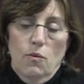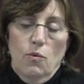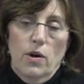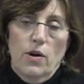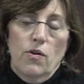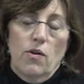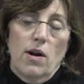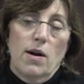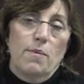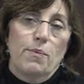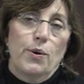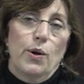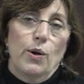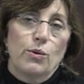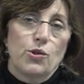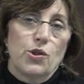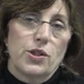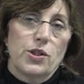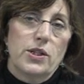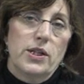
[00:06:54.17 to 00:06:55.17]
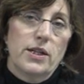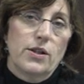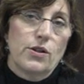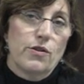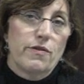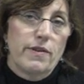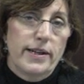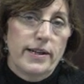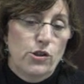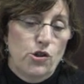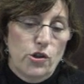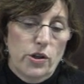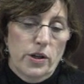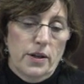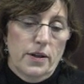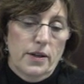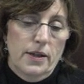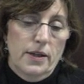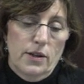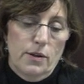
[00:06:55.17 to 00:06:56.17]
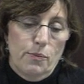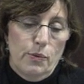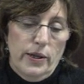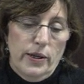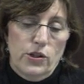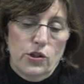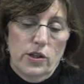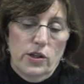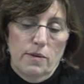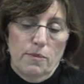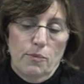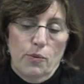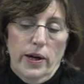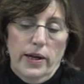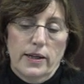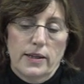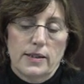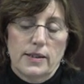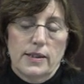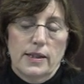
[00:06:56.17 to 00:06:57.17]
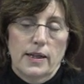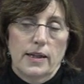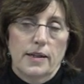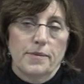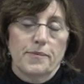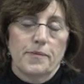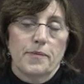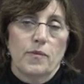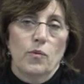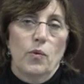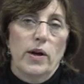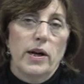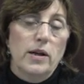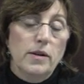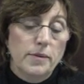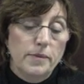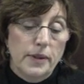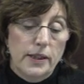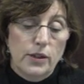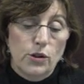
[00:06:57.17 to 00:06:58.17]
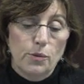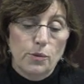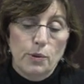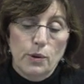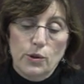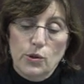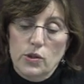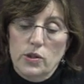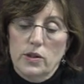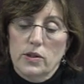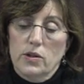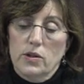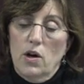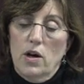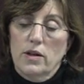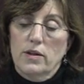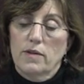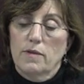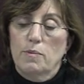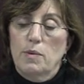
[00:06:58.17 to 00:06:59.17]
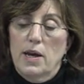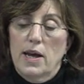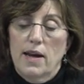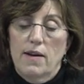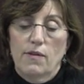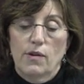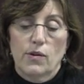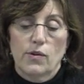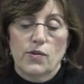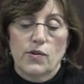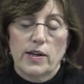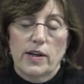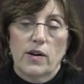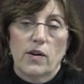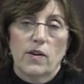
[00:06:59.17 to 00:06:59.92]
What are our approaches to intervention in depression and pregnancy? Well, interpersonal and cognitive behavioral